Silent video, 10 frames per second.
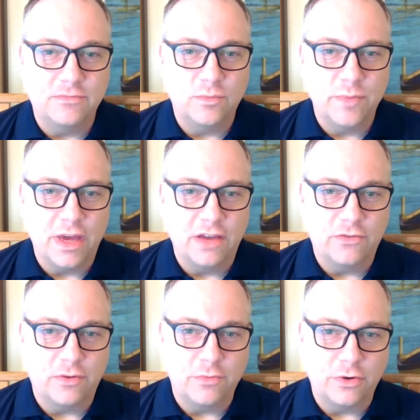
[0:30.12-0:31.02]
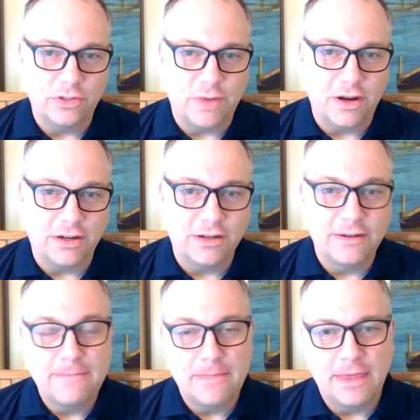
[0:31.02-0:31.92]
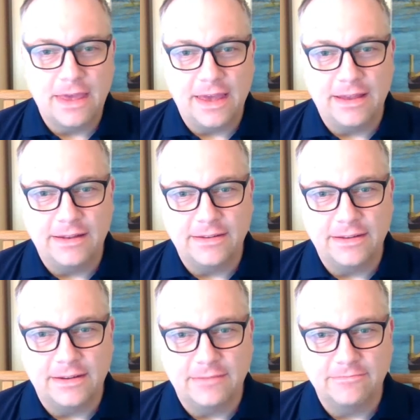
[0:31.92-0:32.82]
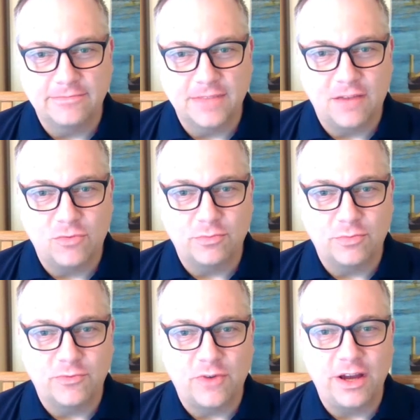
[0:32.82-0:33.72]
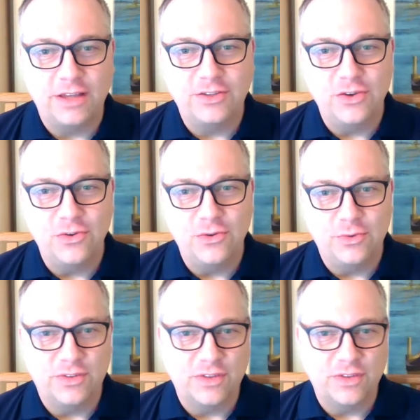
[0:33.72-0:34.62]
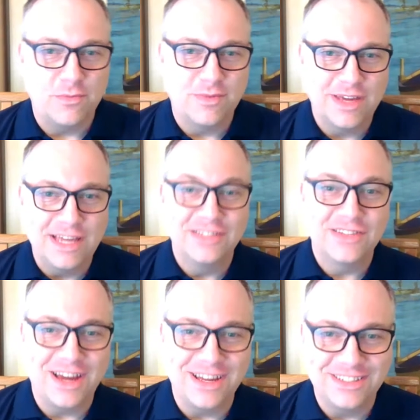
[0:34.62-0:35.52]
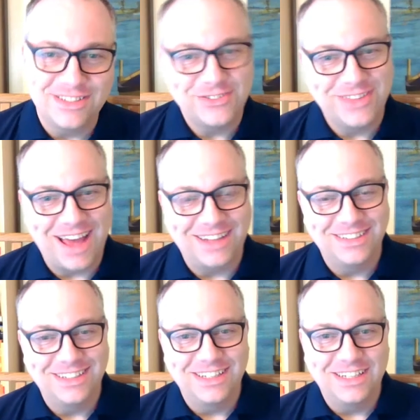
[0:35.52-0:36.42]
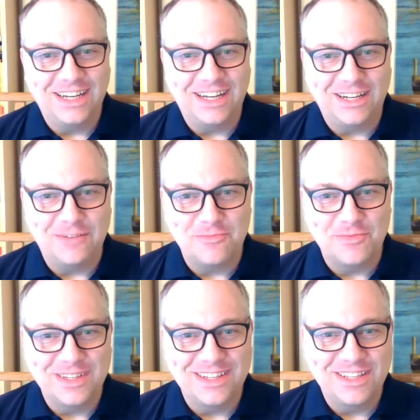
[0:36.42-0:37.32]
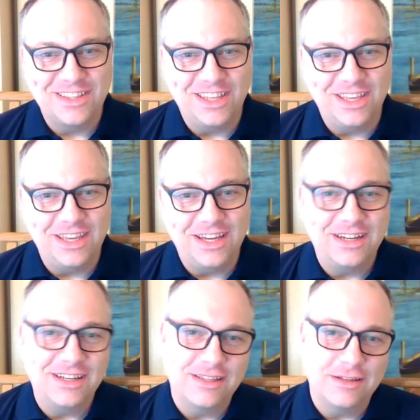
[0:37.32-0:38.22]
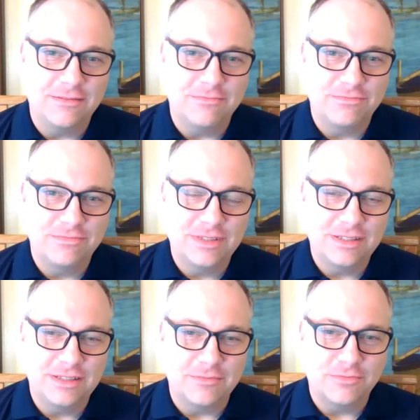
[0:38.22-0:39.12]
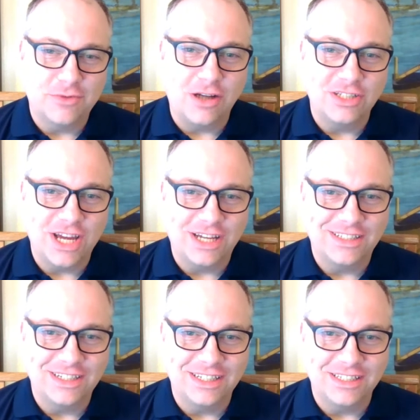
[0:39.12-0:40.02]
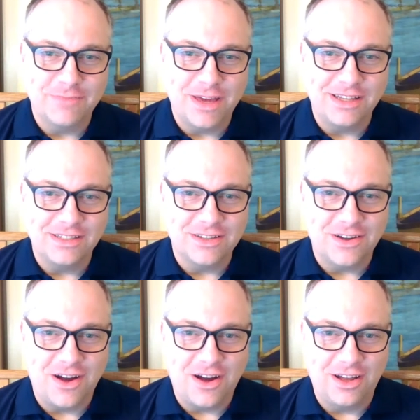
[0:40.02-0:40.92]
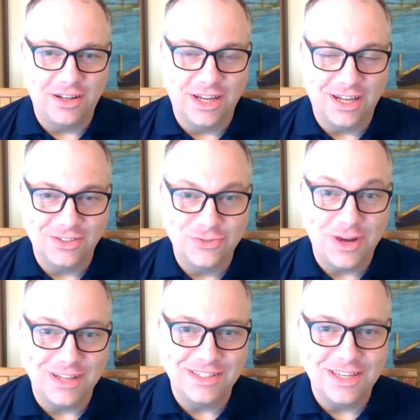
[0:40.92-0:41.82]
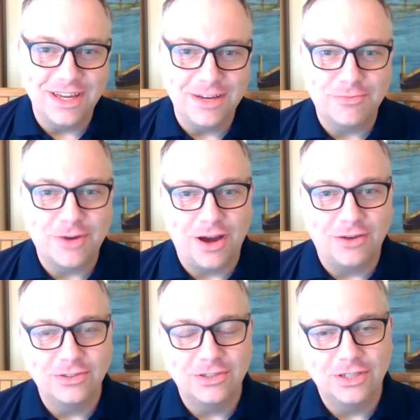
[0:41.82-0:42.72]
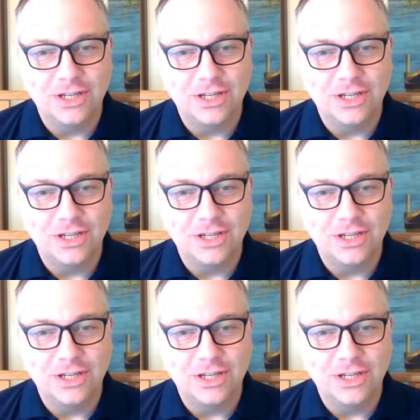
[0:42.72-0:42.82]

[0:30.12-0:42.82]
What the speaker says: made from birch bark. And I want to provide you with some insights to that. The project is based on a two-eyed seeing approach,